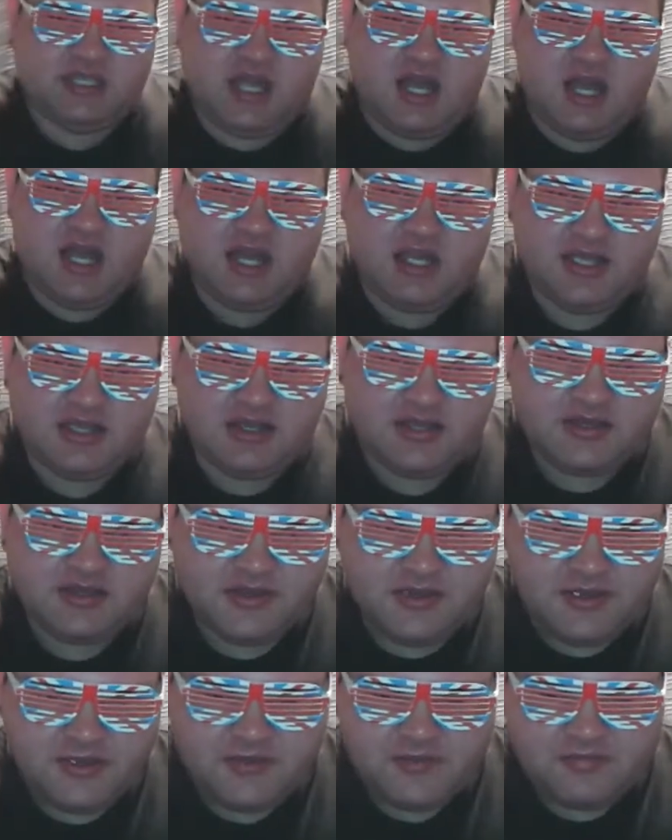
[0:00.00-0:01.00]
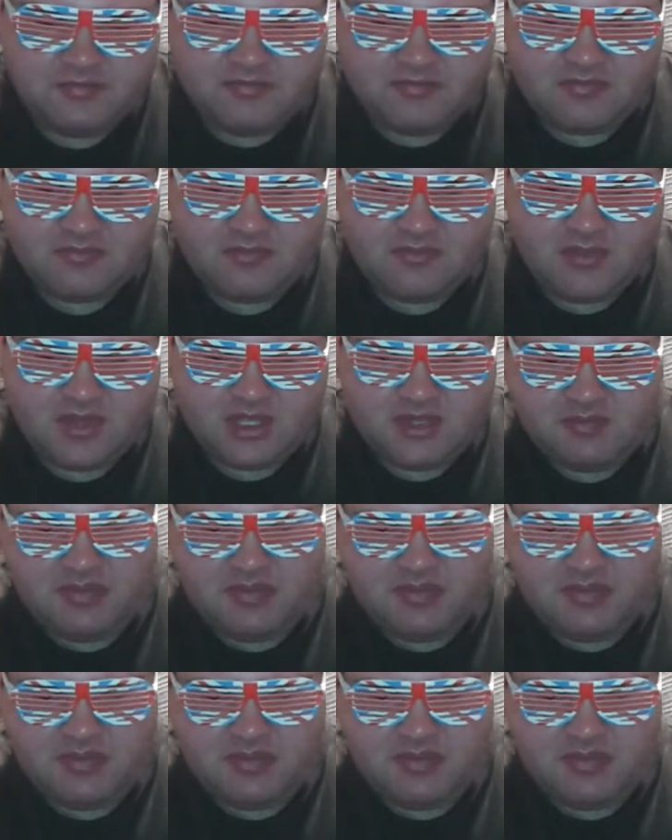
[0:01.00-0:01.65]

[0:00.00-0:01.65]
like... It's